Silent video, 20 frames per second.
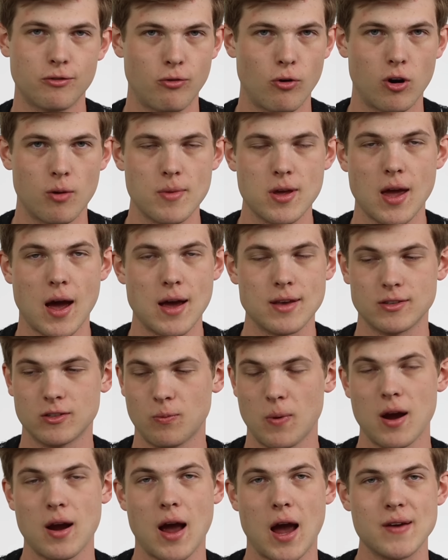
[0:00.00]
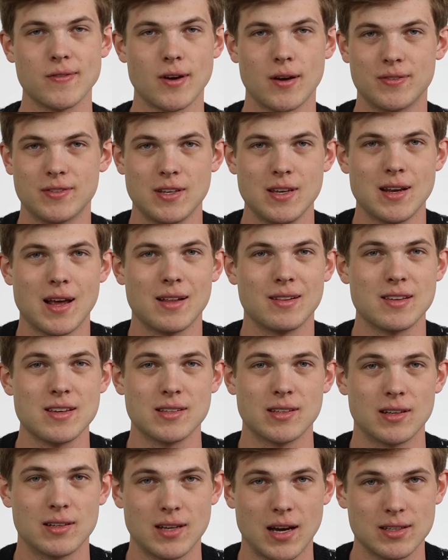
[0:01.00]
for me. I swear, I, have seen at
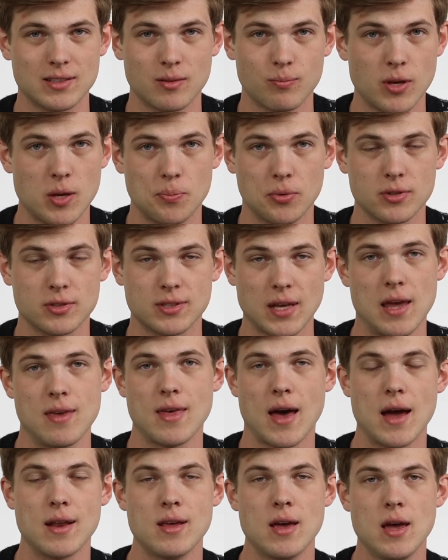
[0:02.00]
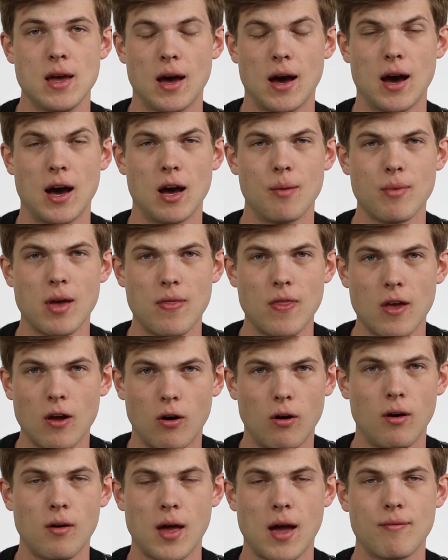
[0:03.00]
least a dozen people say that, um, and they
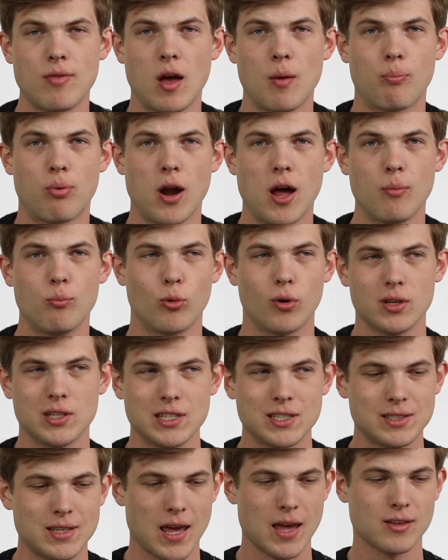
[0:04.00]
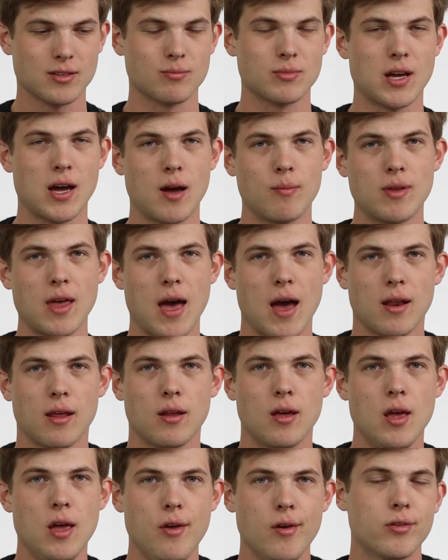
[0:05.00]
all have that problem where it just takes some time to
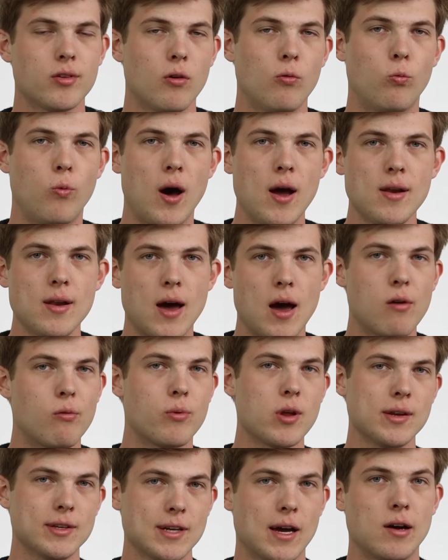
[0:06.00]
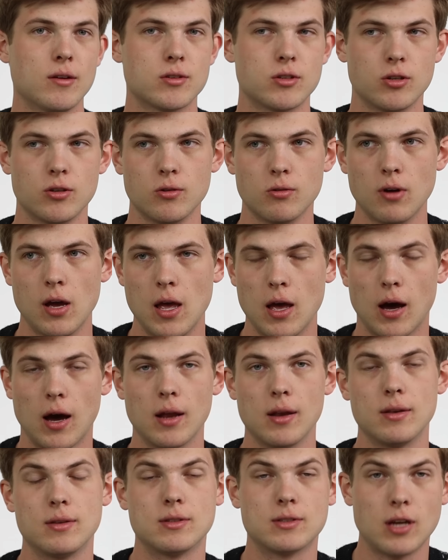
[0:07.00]
edit. So why not reach out to
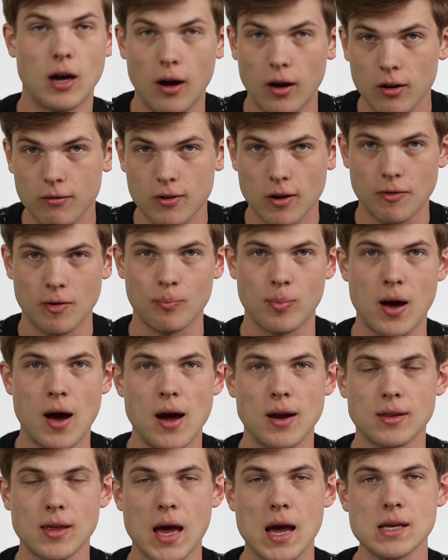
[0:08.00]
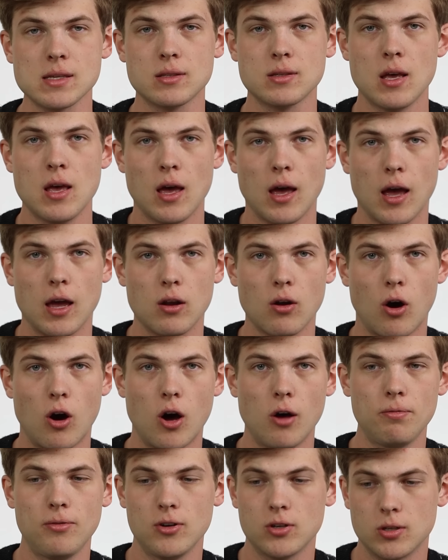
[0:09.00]
a ton of different podcasts and
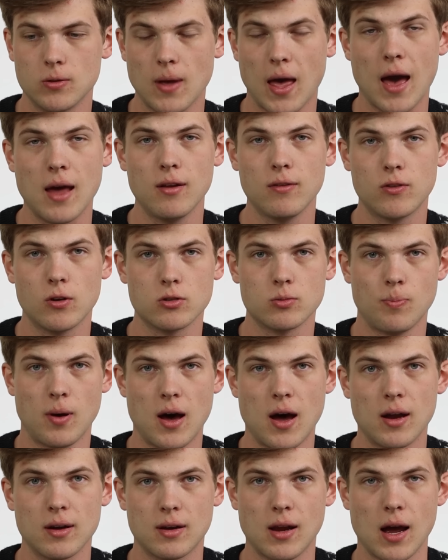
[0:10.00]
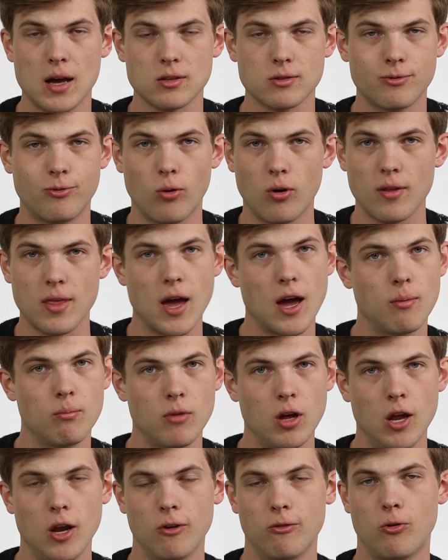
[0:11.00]
offer to edit those podcasts for
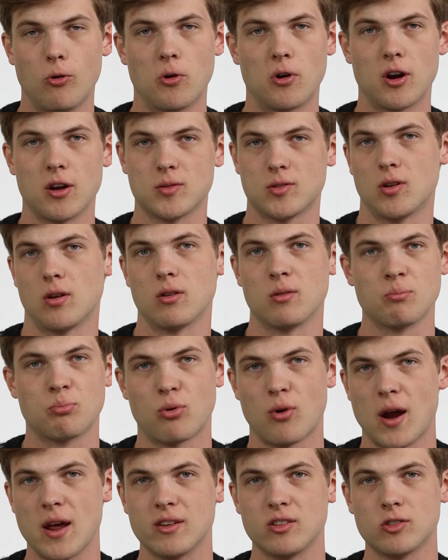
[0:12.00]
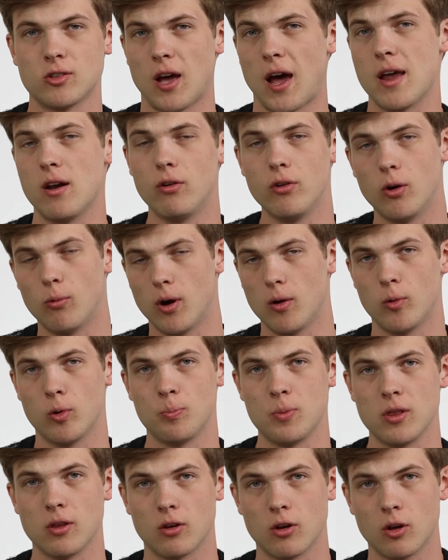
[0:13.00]
them for a certain price? I don't know what
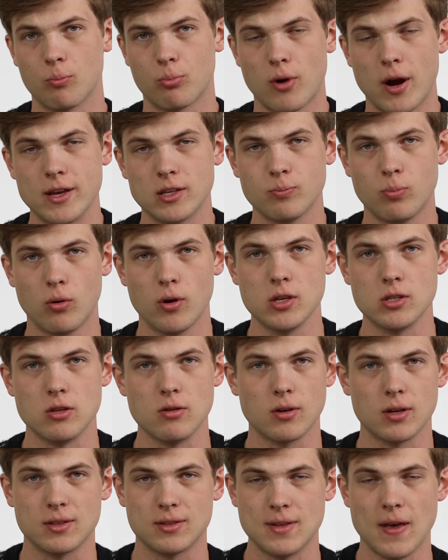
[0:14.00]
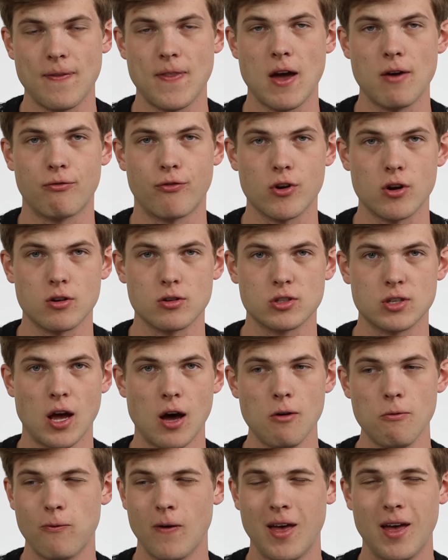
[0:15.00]
would be the good price point. You could set that for
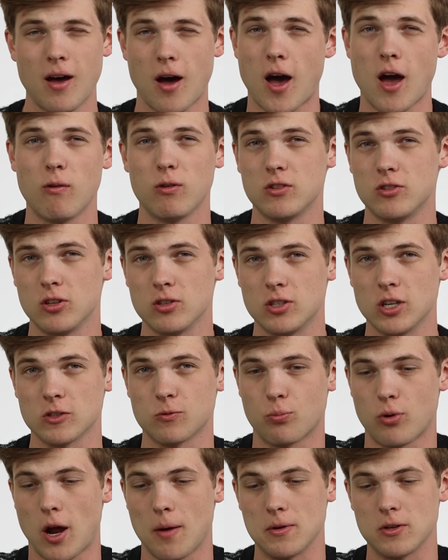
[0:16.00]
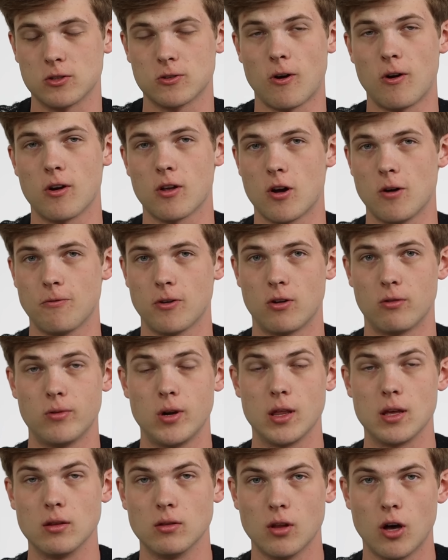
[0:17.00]
yourself. I would suggest probably starting off at a
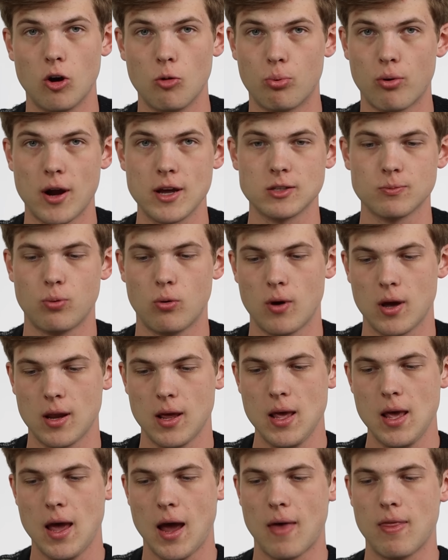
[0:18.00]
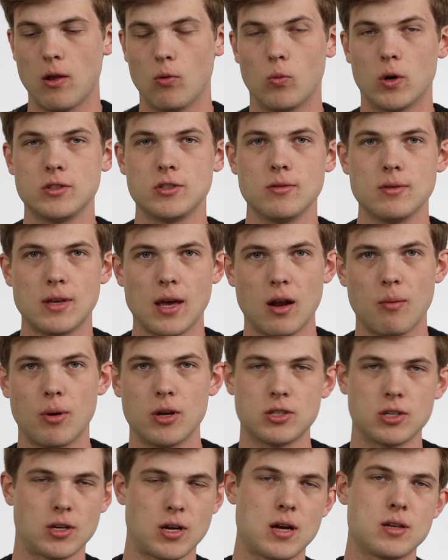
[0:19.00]
really low price point, and then once you get a
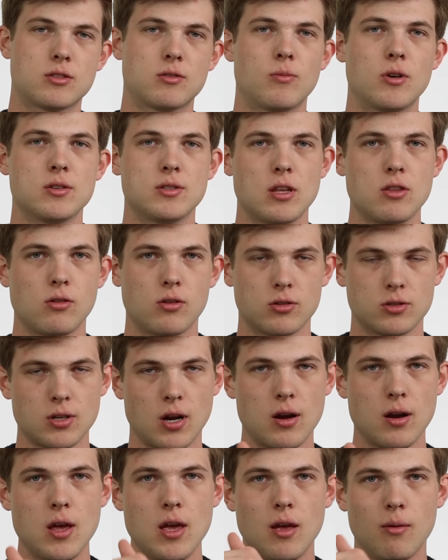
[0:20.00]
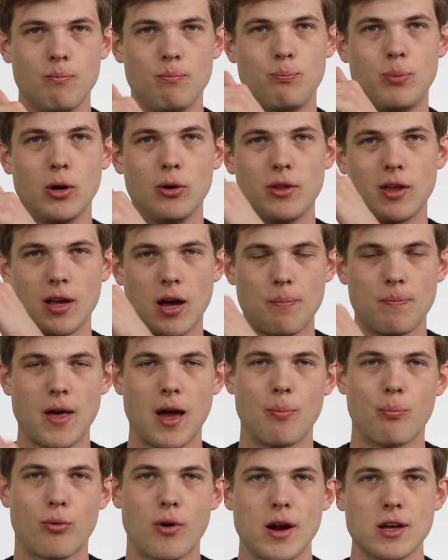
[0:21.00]
bunch of customers, then you can start building up
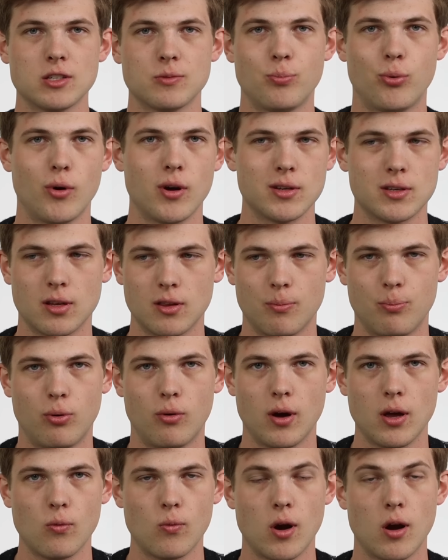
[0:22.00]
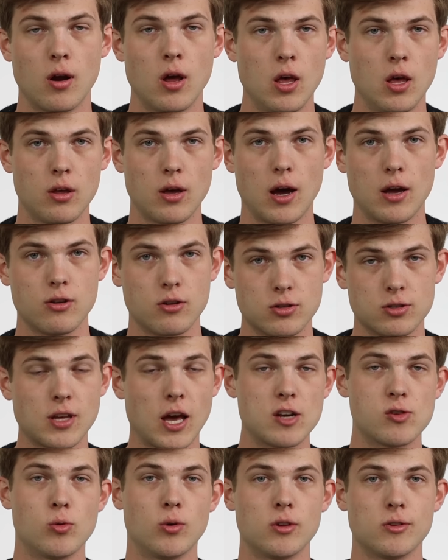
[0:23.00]
that price point to the point where uh, your
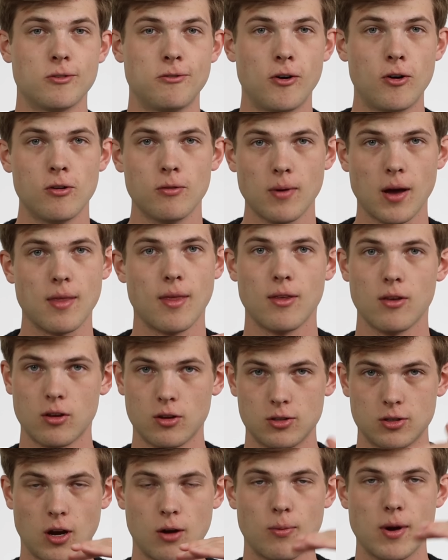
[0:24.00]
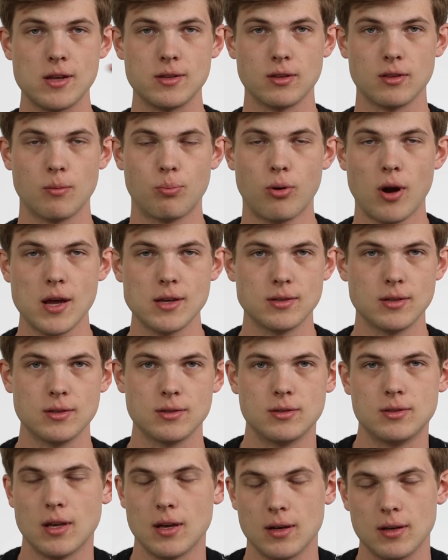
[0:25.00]
schedule is full, and then you can start raising the price
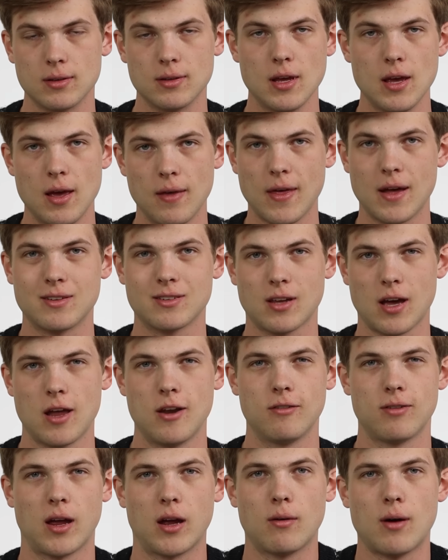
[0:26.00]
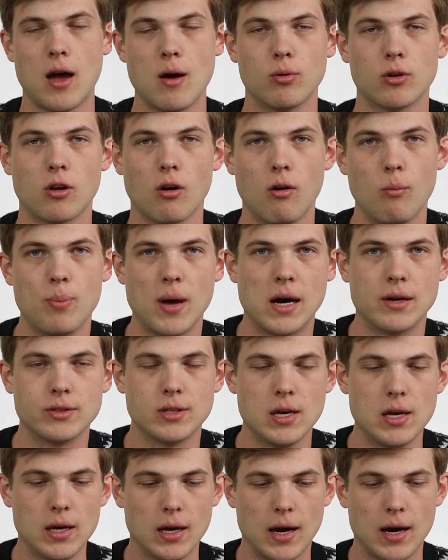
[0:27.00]
prices, and that's kind of how I would go
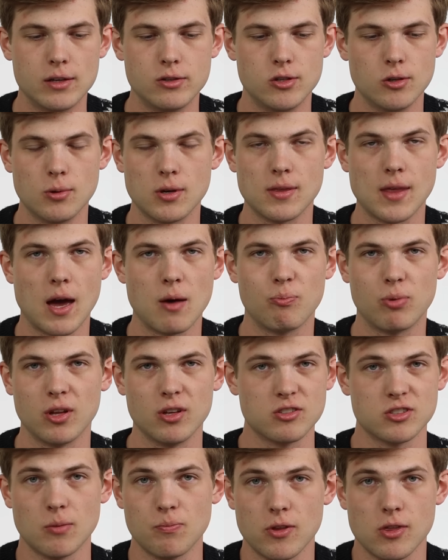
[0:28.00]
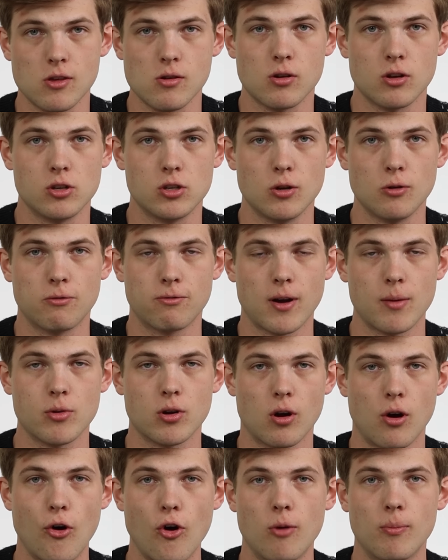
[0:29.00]
about uh, doing that. But it's something that you can do from
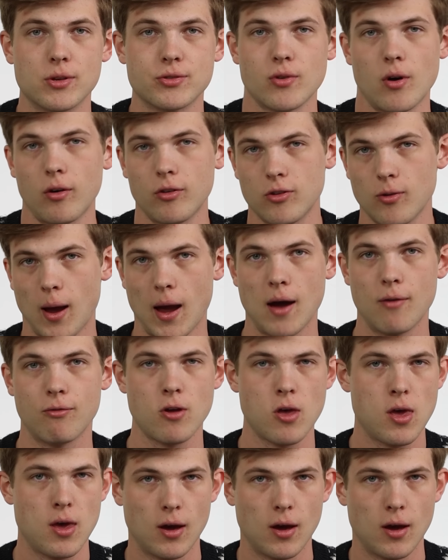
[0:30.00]
your home as long as you have